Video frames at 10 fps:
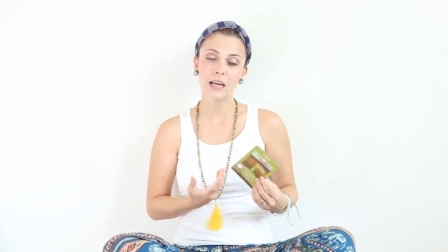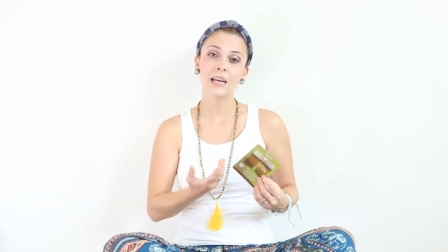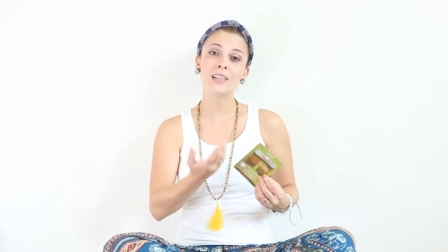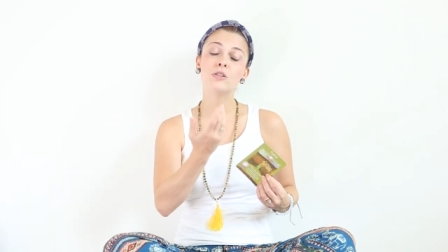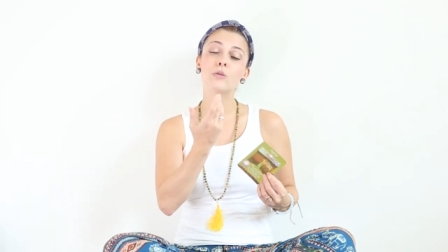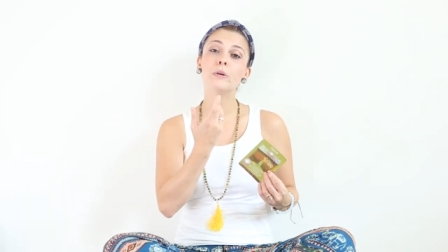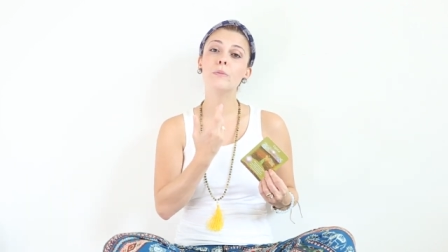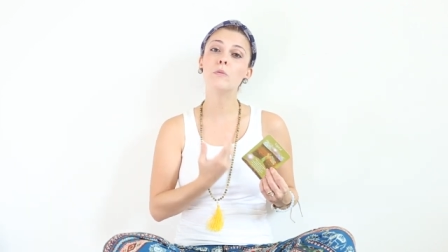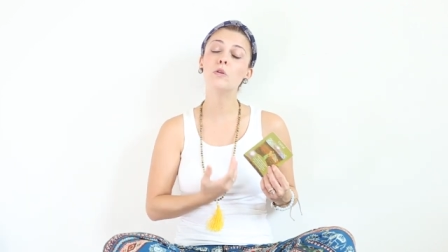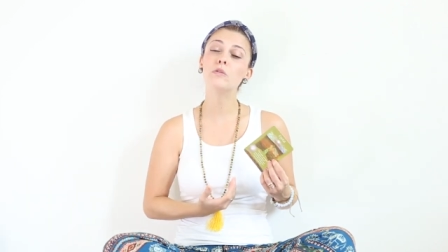and to
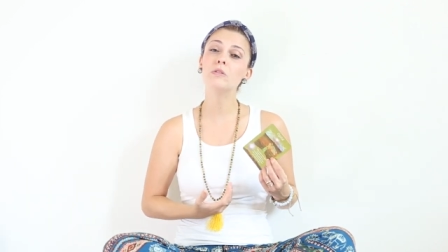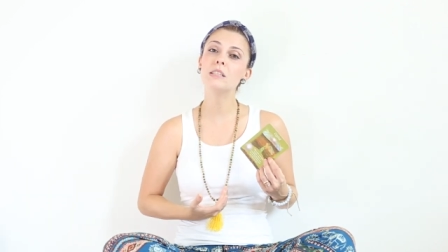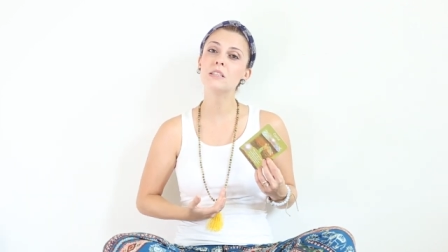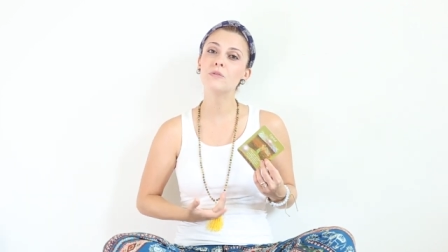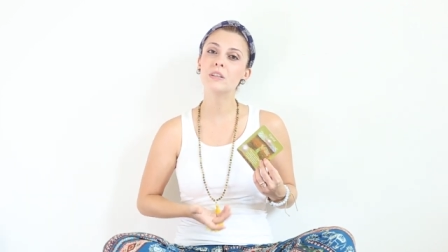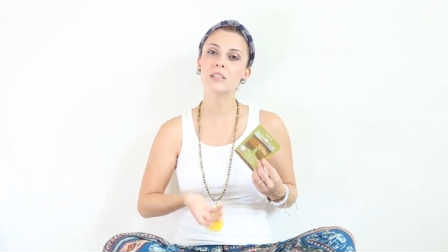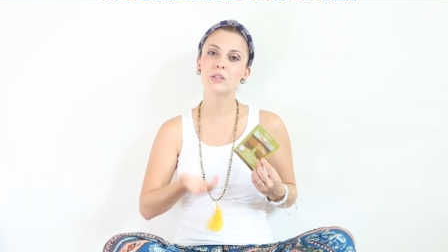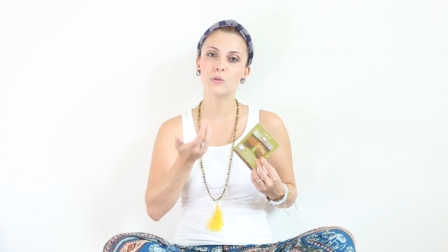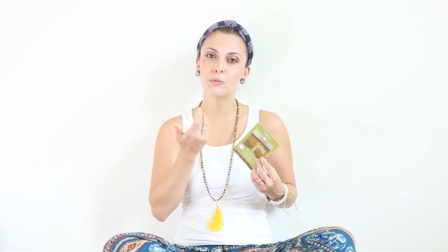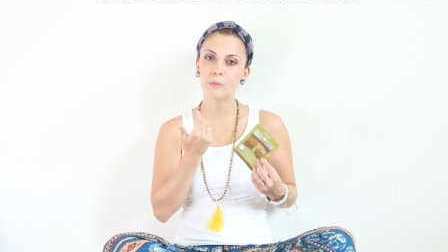remove these
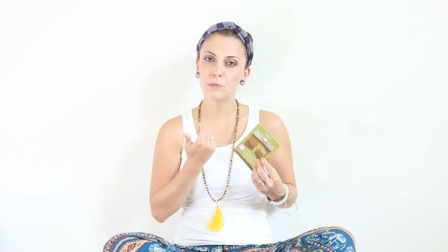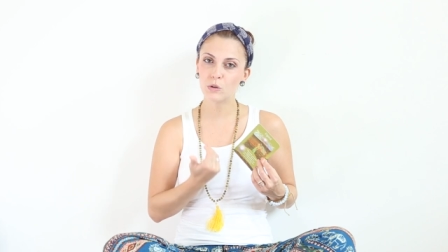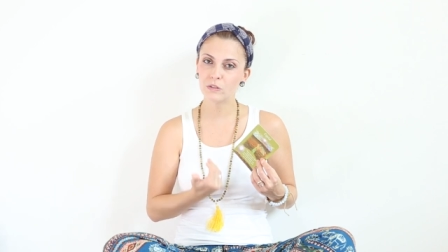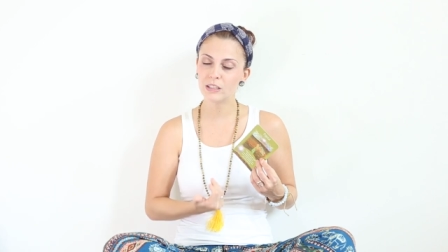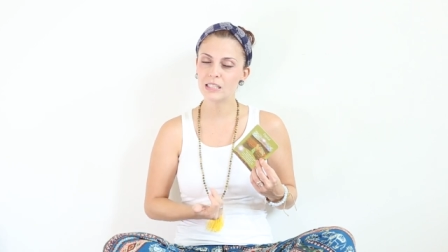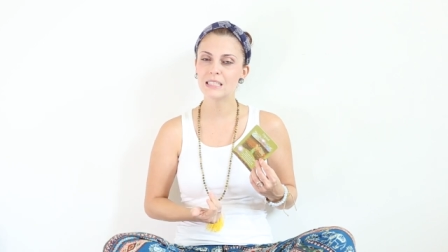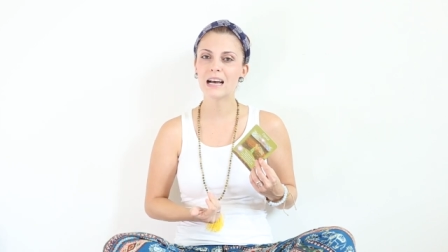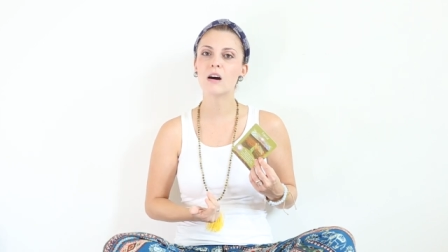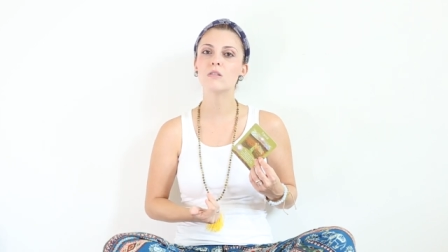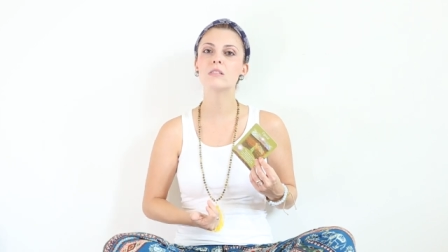fears, to remove these
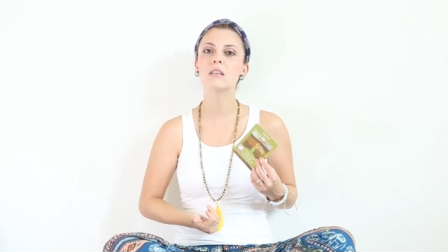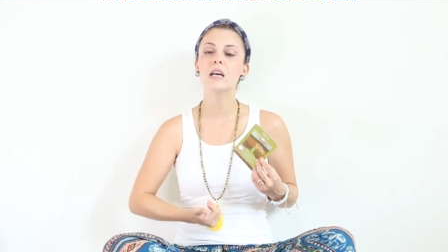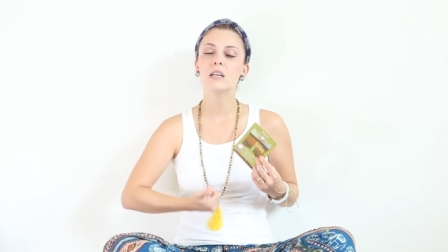doubts,